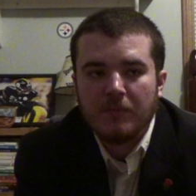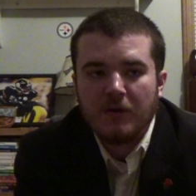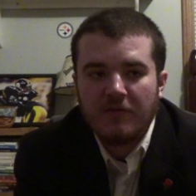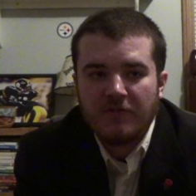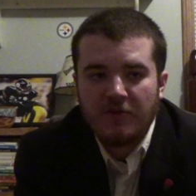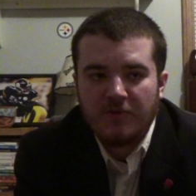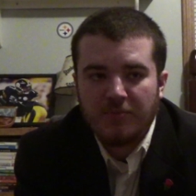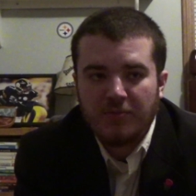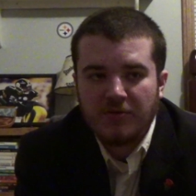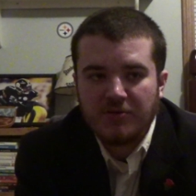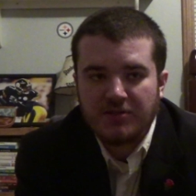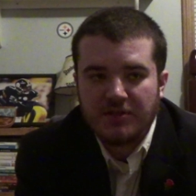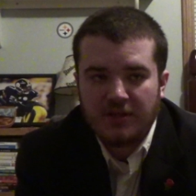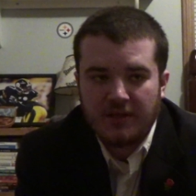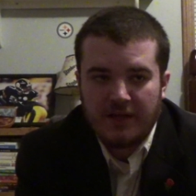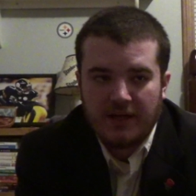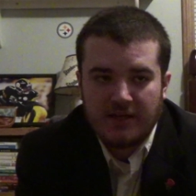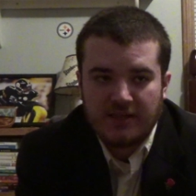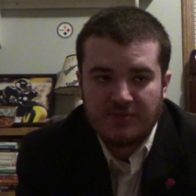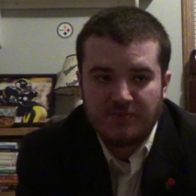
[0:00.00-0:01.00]
If you personally
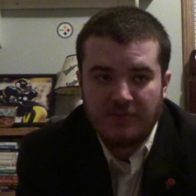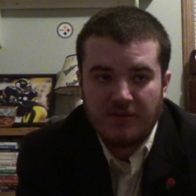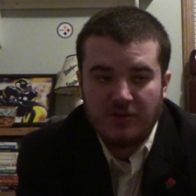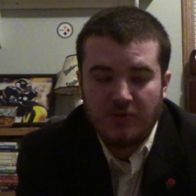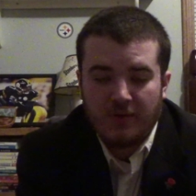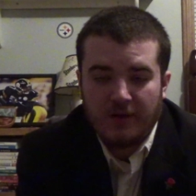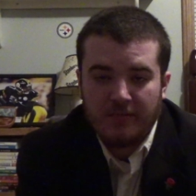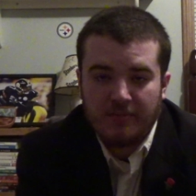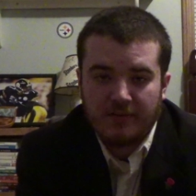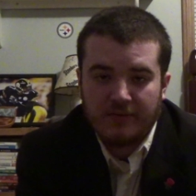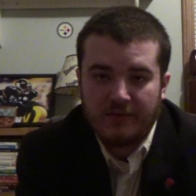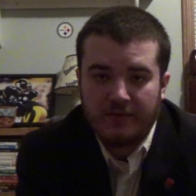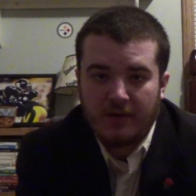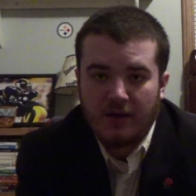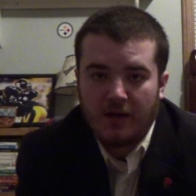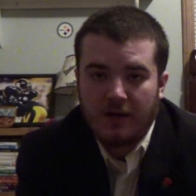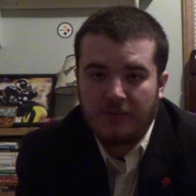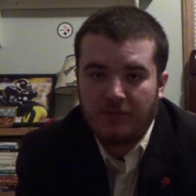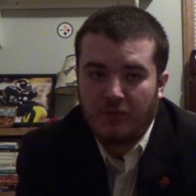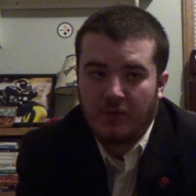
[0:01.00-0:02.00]
ask me, do I believe in
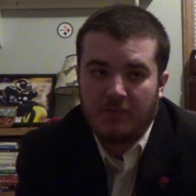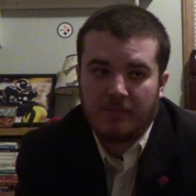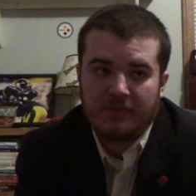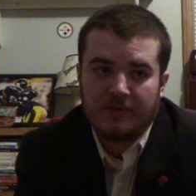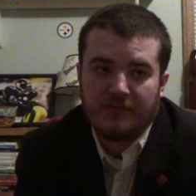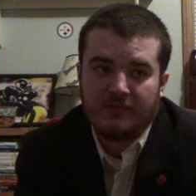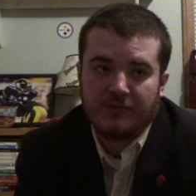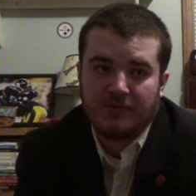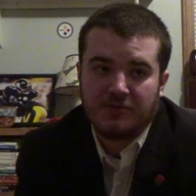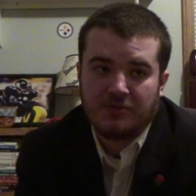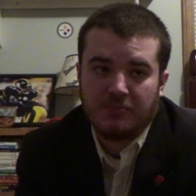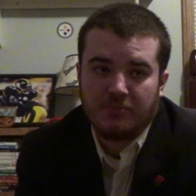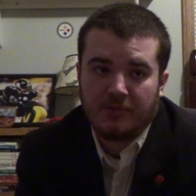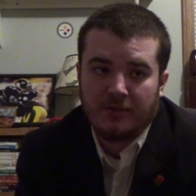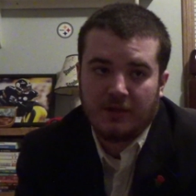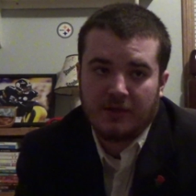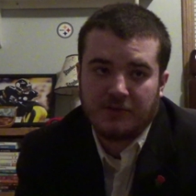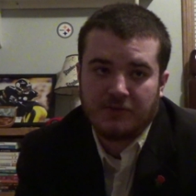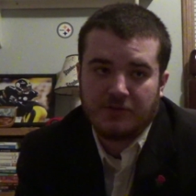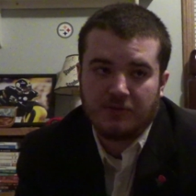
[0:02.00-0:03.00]
God? Do I believe in the
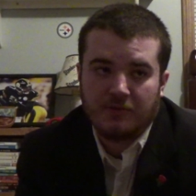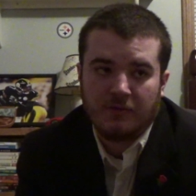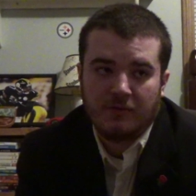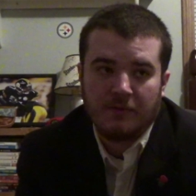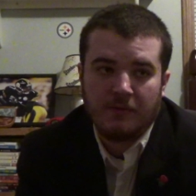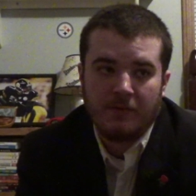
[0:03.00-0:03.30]
supernatural?